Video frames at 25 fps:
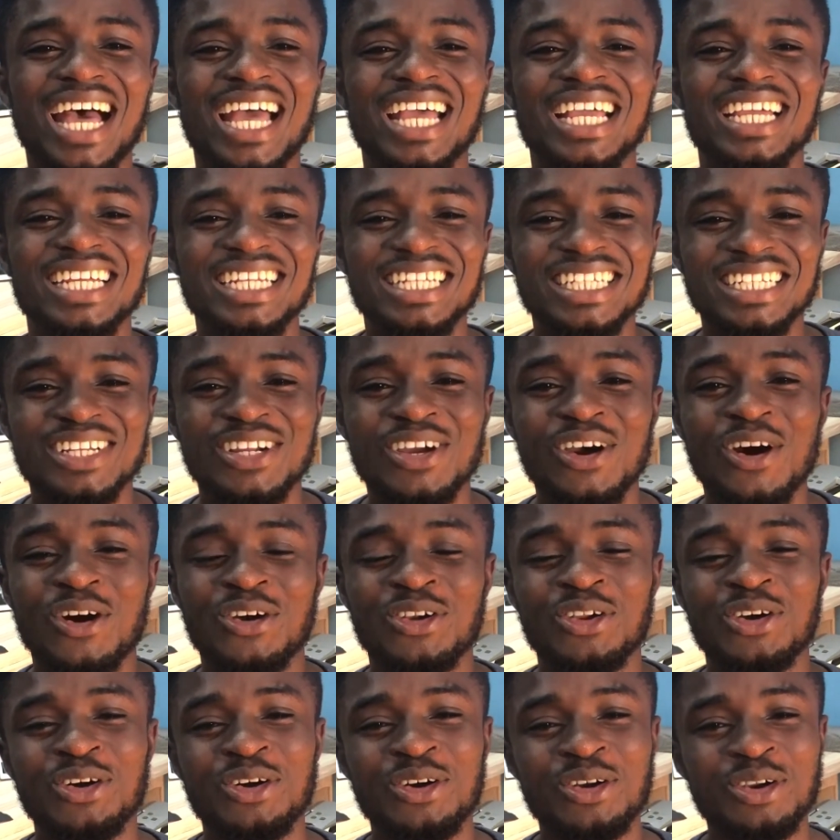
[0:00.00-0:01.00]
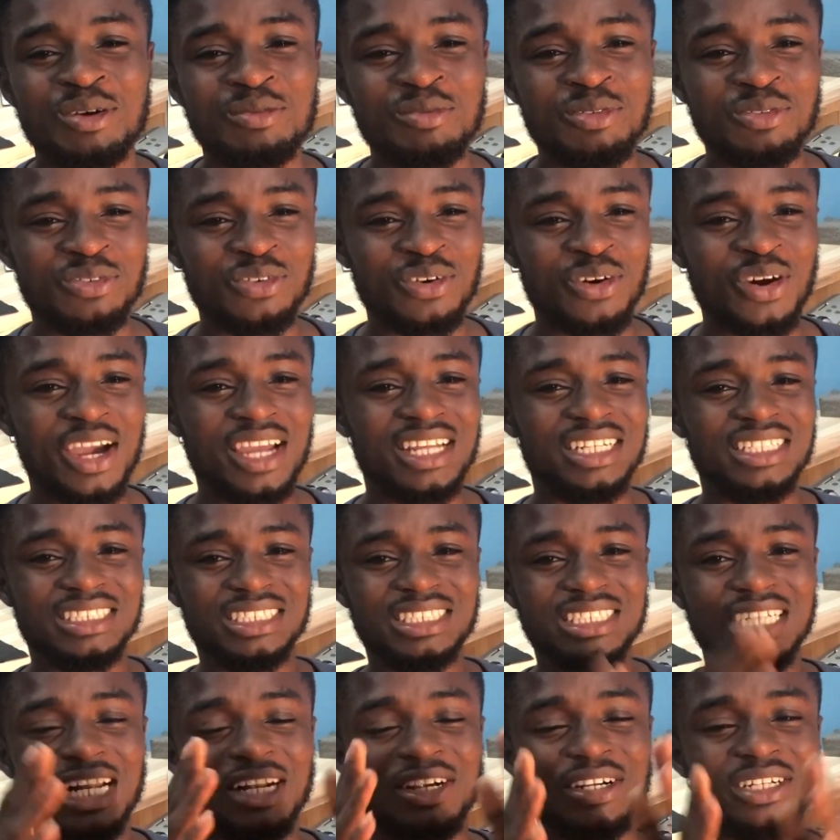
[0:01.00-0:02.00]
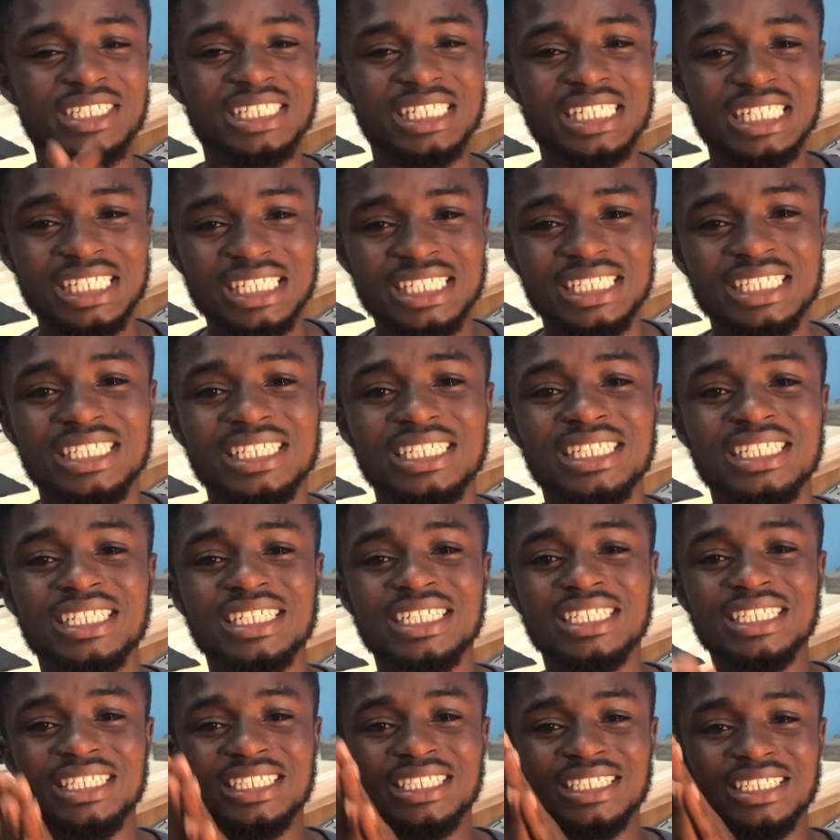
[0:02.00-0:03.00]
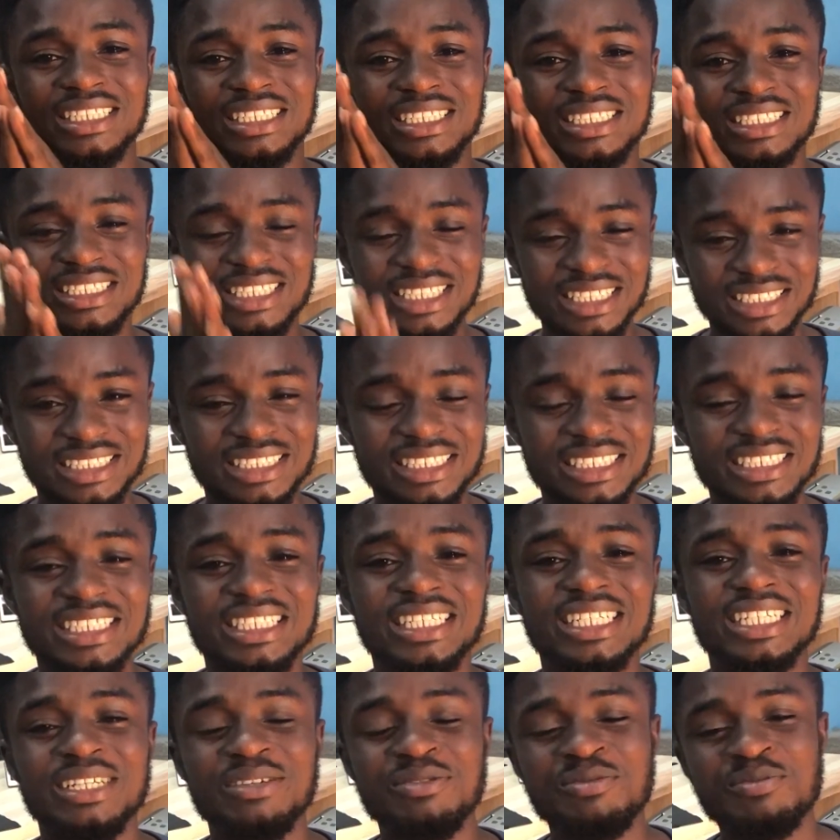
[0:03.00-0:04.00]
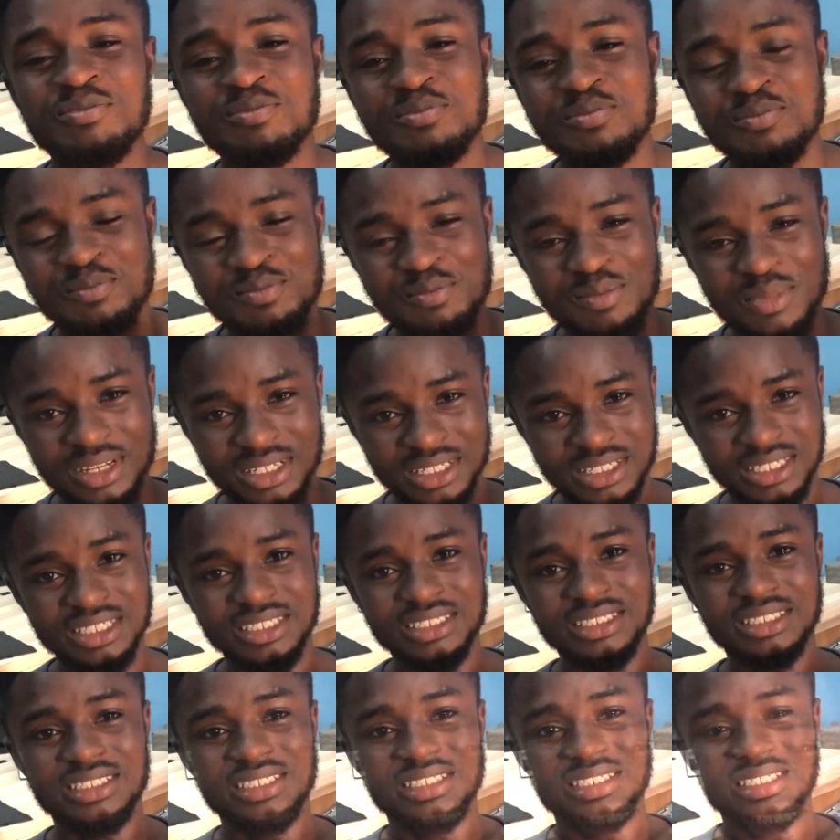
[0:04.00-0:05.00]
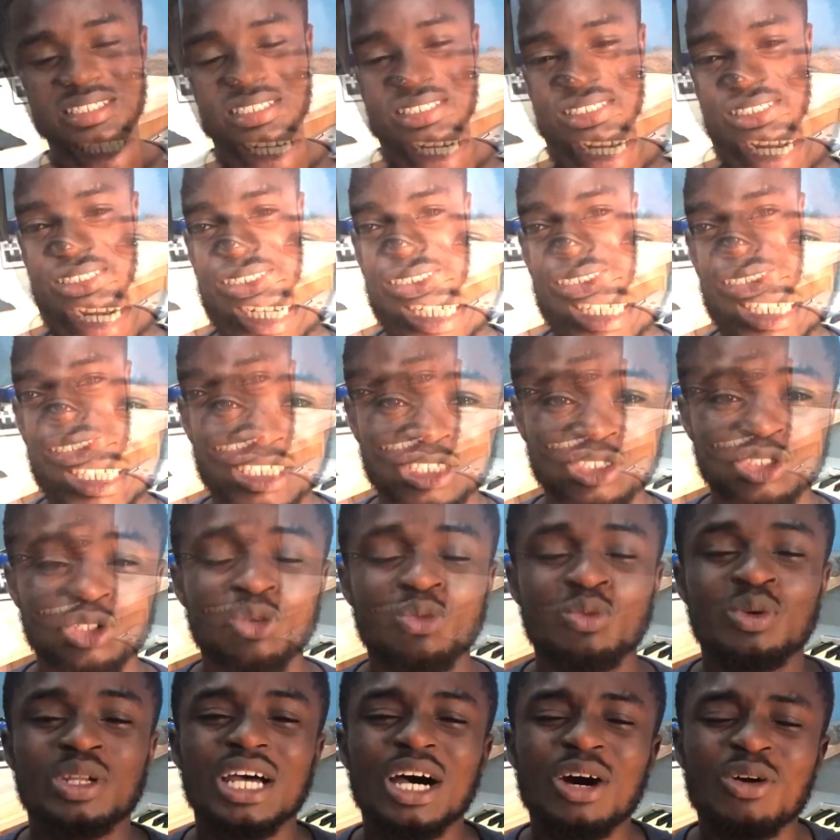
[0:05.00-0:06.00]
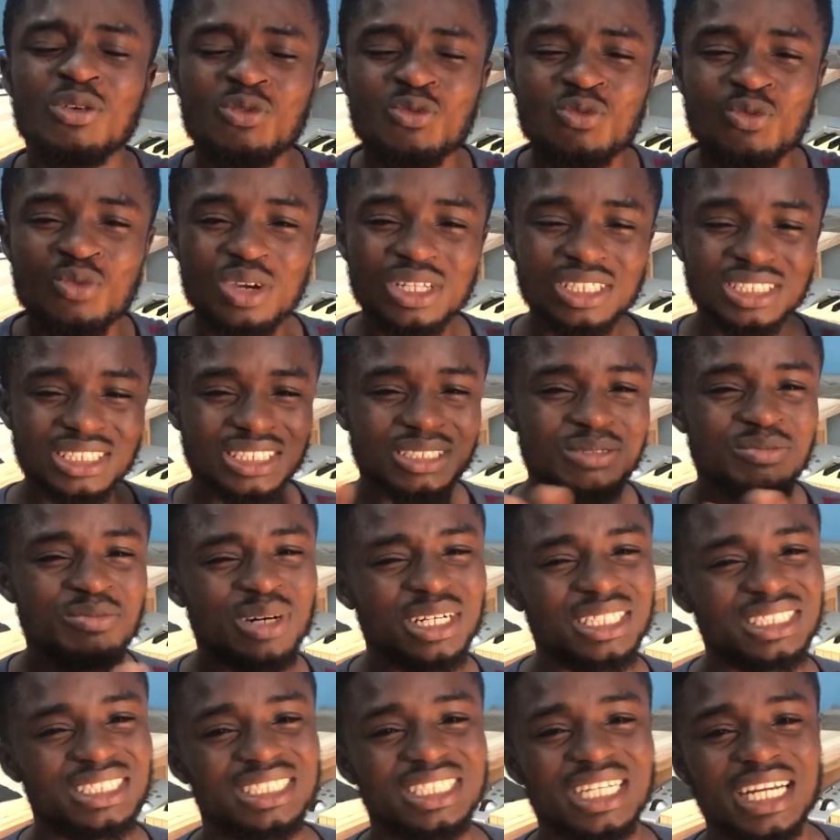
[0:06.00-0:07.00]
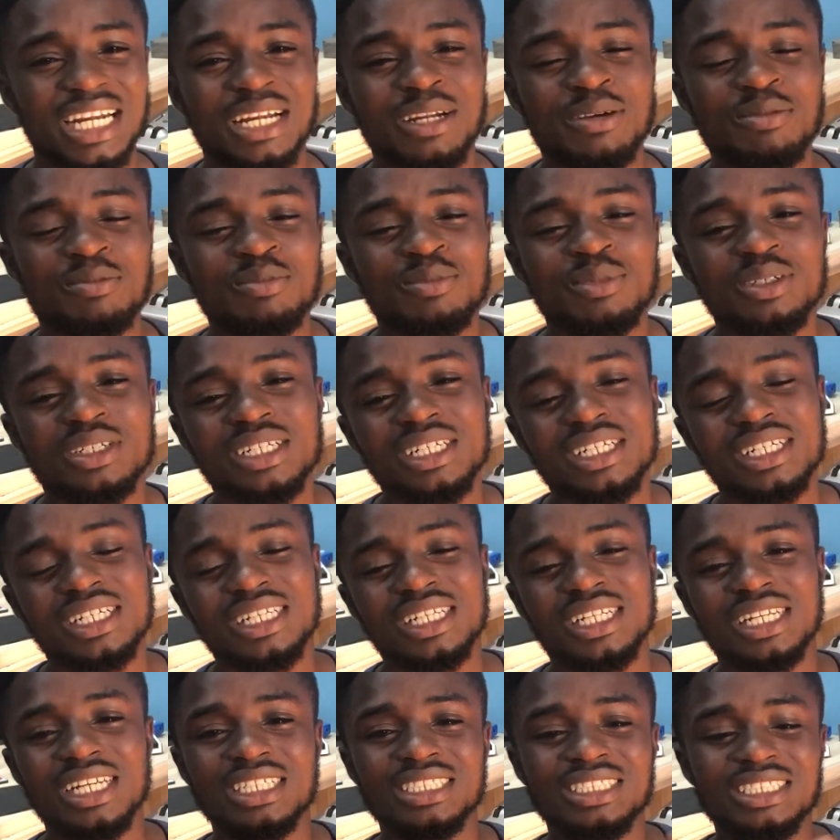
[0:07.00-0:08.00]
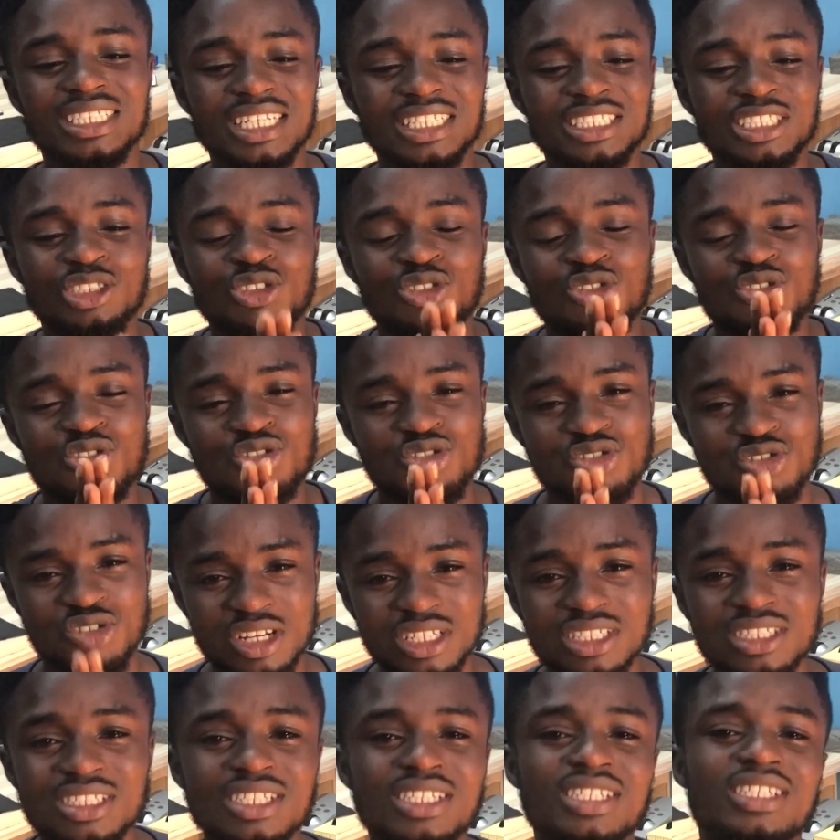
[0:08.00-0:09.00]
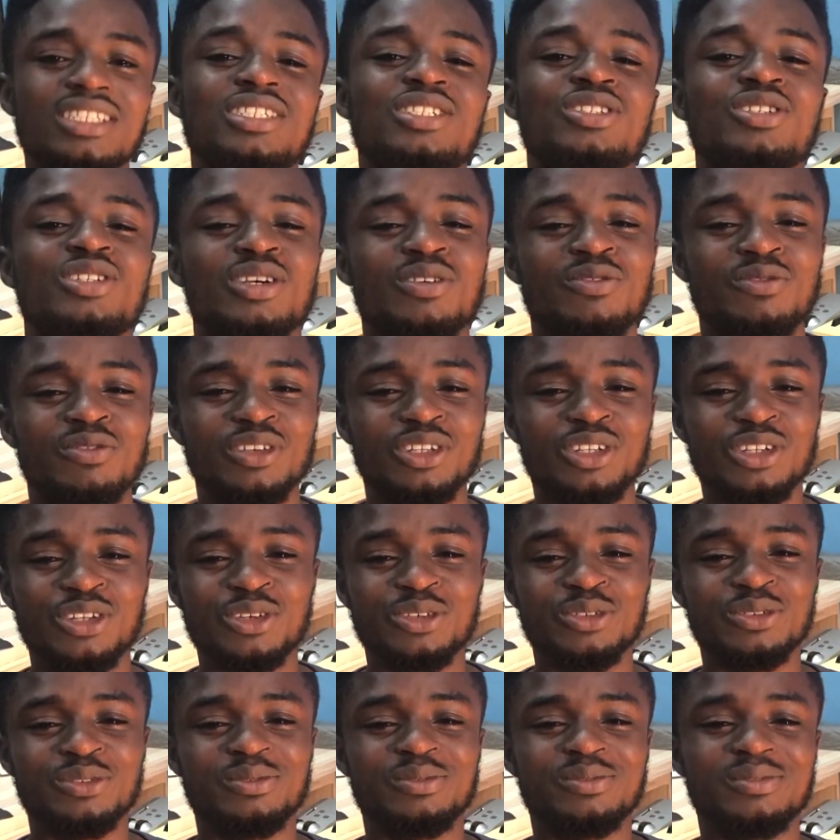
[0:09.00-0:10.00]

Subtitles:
in Odogono before, and he's currently teaching in Meghis. And so without wasting my time, let's get straight into the video.